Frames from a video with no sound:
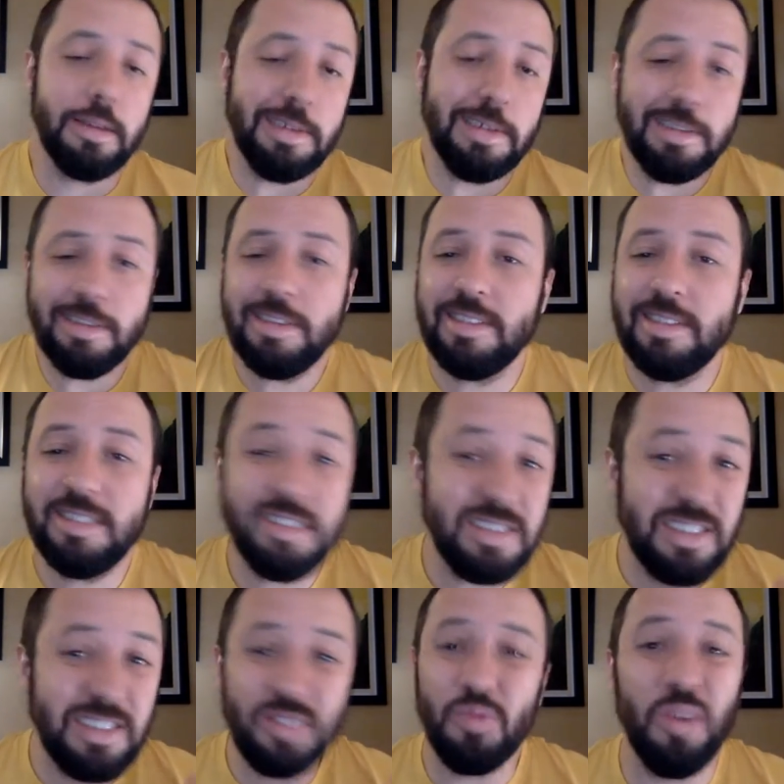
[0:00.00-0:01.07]
It's
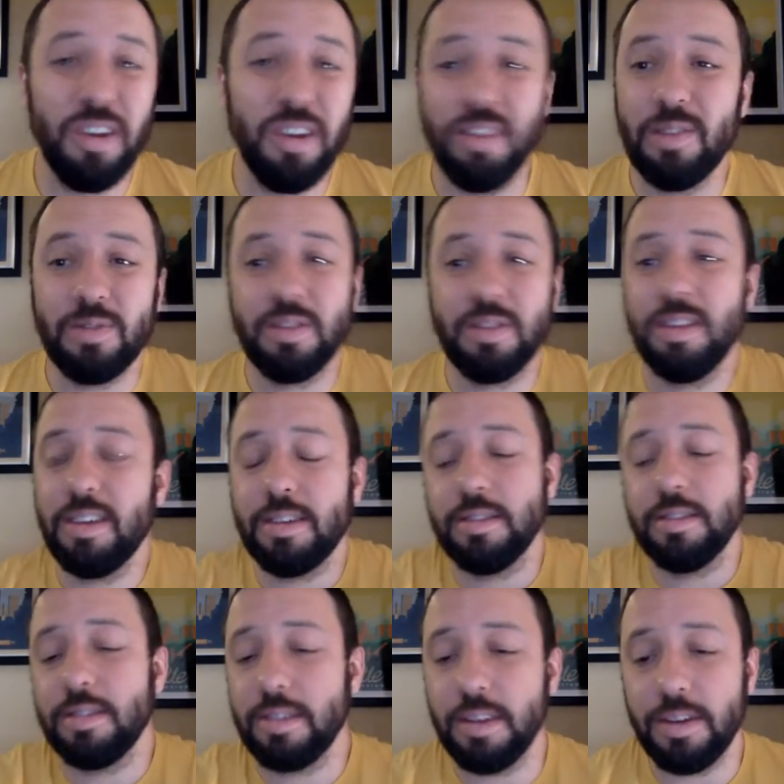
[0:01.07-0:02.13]
just one of those
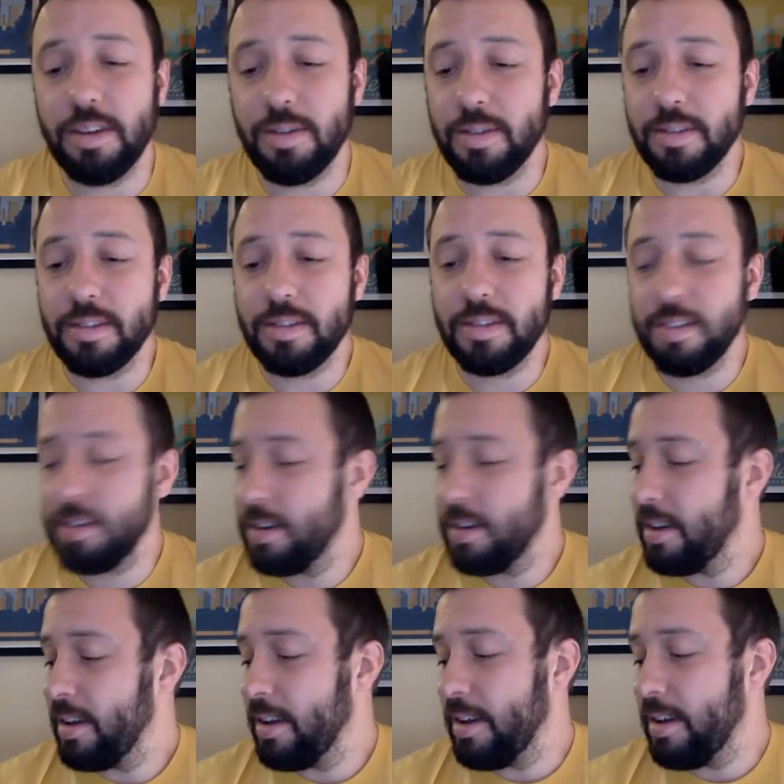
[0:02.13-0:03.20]
things, you know. It's
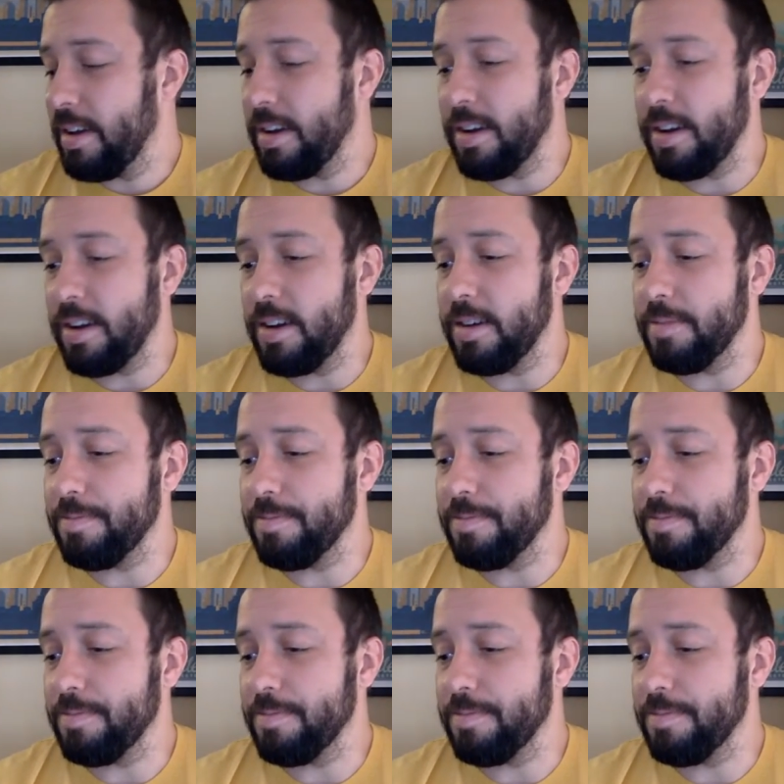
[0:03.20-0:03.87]
I